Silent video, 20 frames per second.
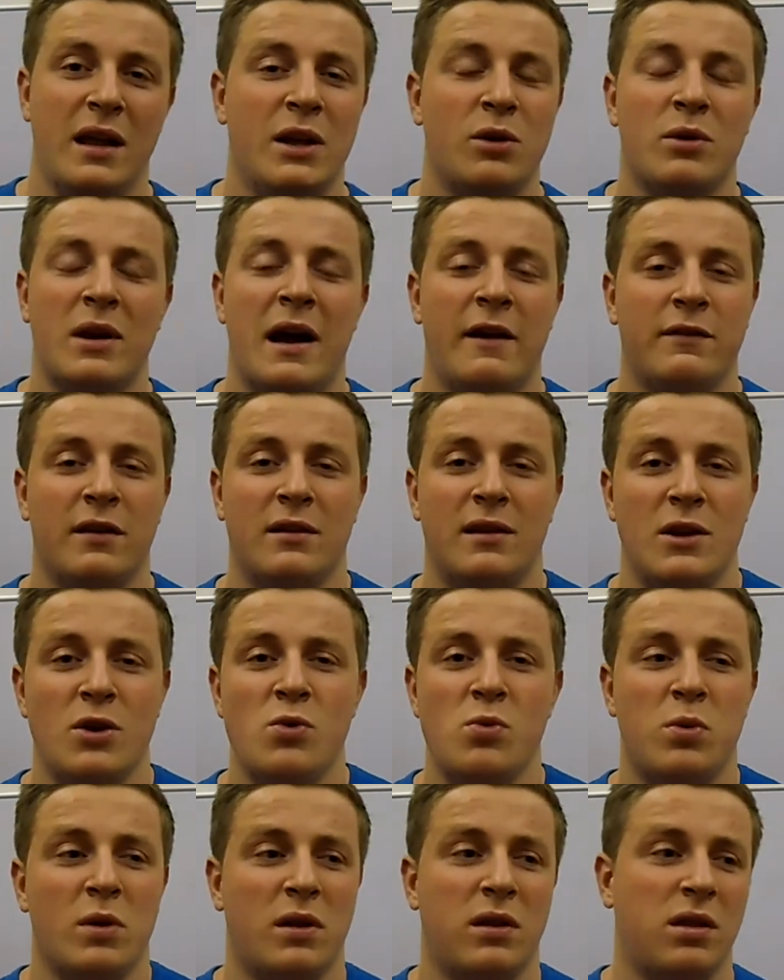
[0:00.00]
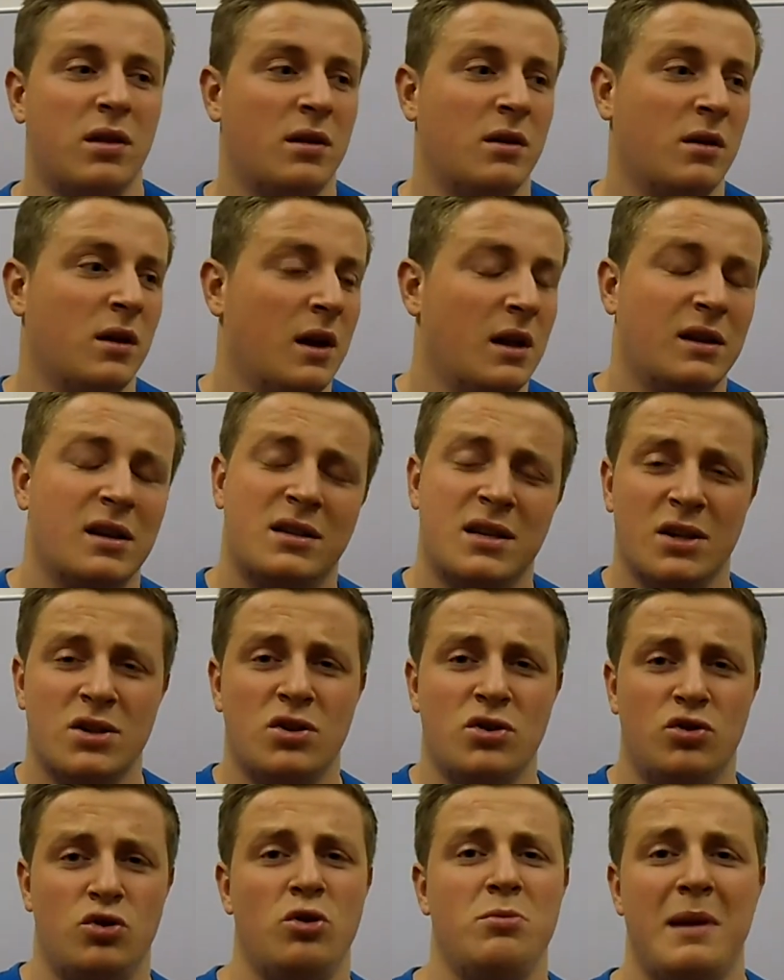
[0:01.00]
They don't have to deal with the
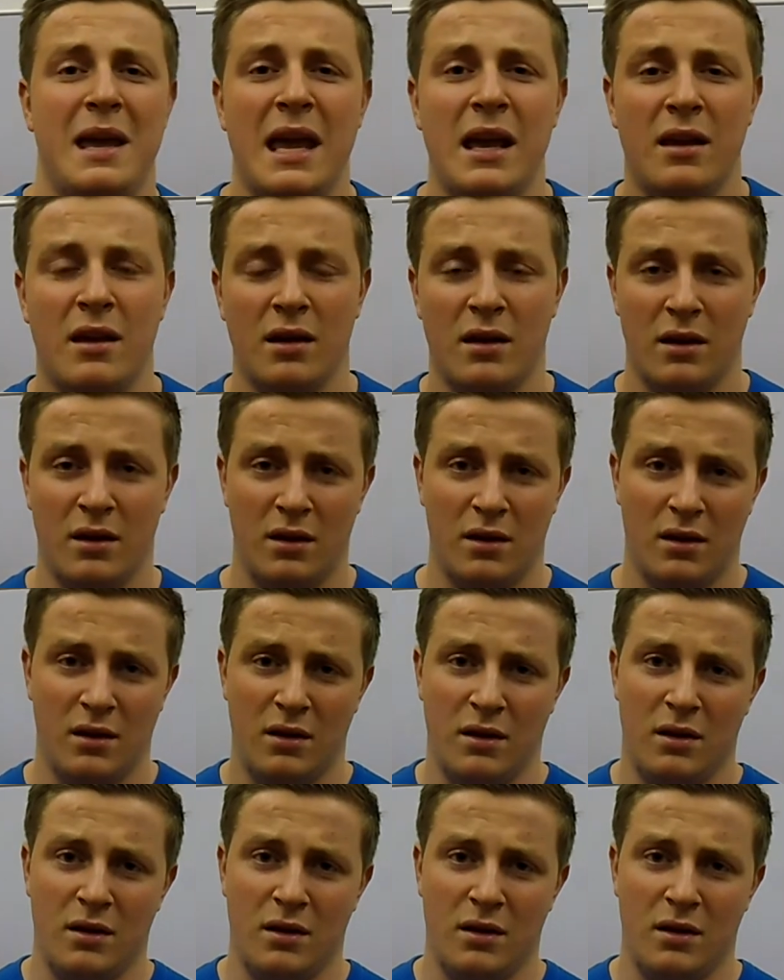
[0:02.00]
decisions you make.